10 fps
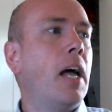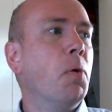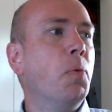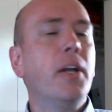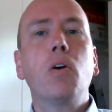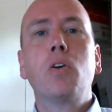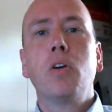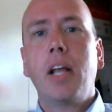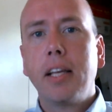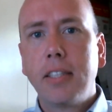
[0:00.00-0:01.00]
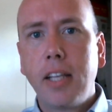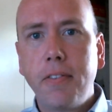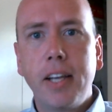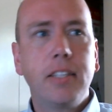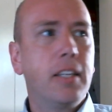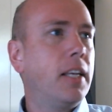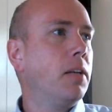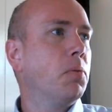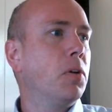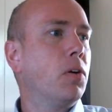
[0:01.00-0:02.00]
we're not going to self-isolate,
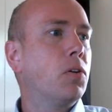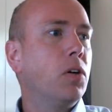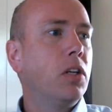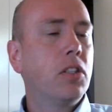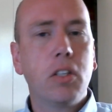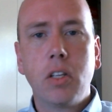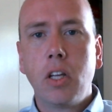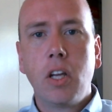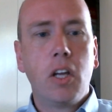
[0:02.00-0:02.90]
we're not going to